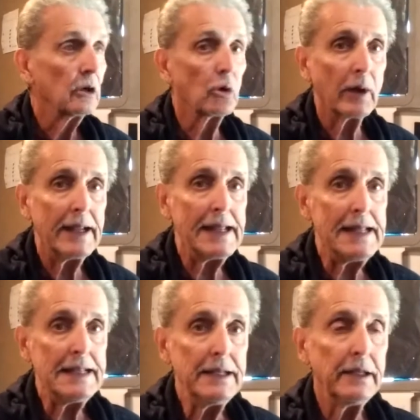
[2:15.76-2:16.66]

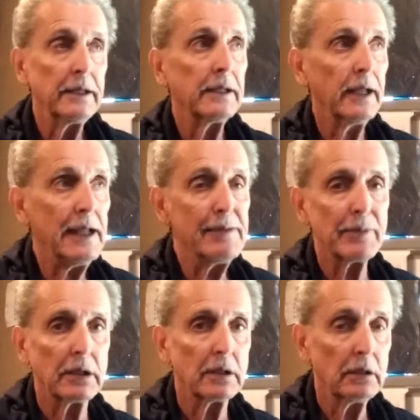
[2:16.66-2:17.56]
Grand
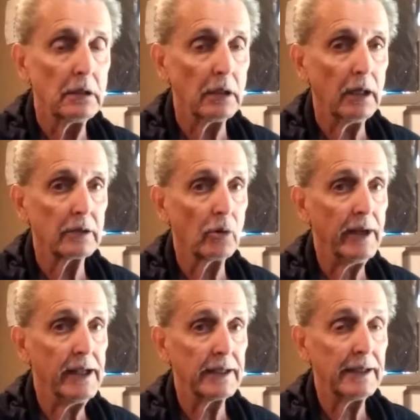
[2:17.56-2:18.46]
Cayman, not
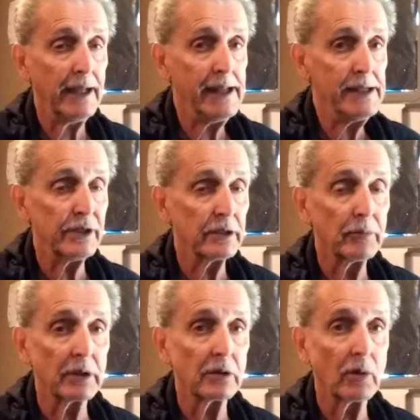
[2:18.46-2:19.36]
Grand
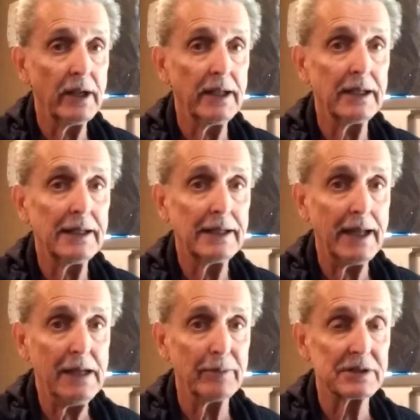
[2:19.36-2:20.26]
Canyon, but Grand
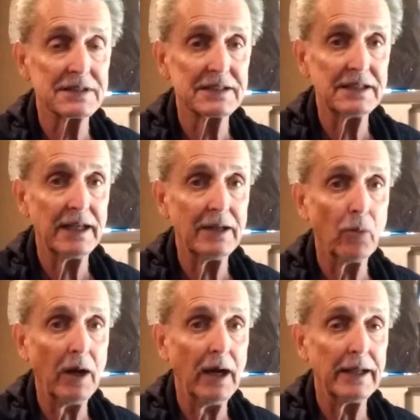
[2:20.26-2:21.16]
Cayman,
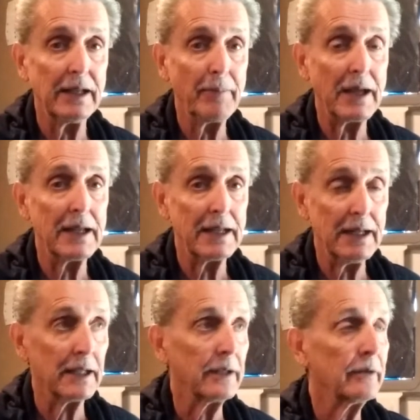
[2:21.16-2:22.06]

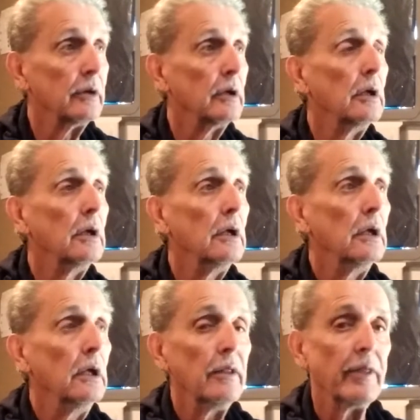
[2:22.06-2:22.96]
C-A-Y-M-A-N.
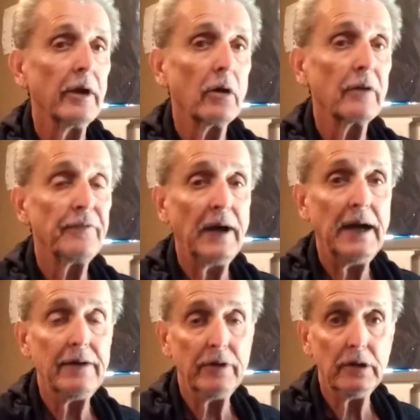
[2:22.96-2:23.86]
There are
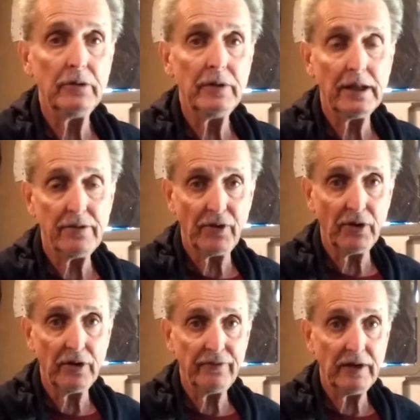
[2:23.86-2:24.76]

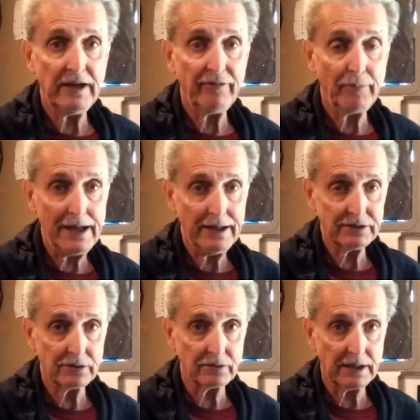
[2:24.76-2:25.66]
535
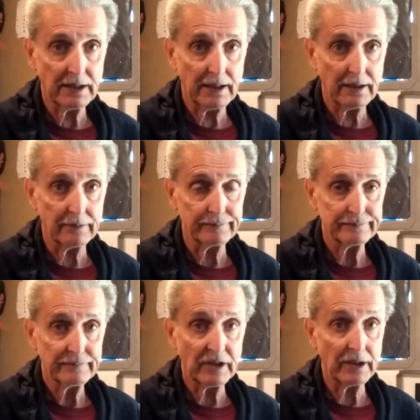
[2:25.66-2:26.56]
banks on that island.
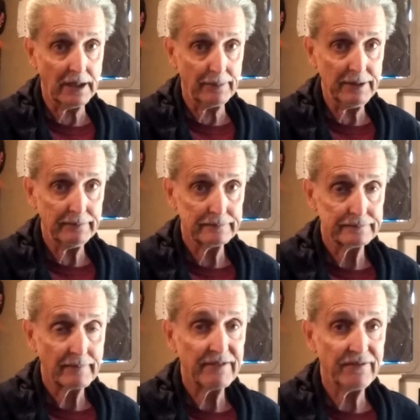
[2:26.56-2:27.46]
You got me?
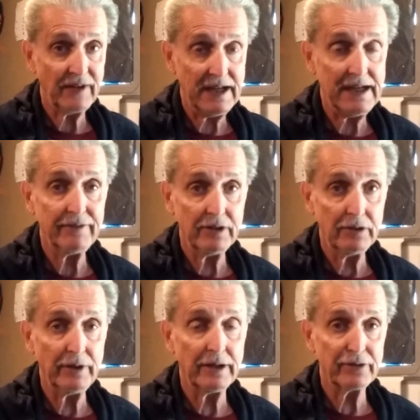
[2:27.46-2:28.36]

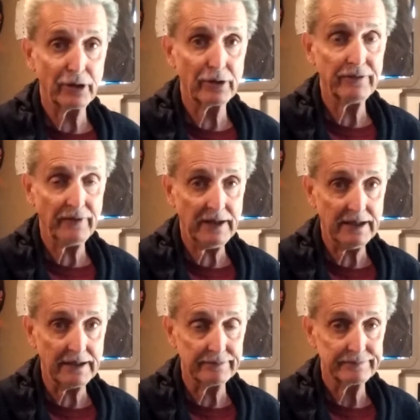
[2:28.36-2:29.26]

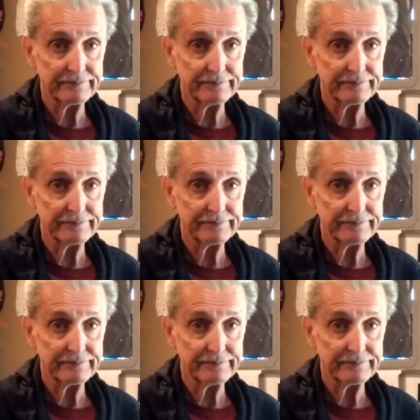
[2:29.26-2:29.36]
535.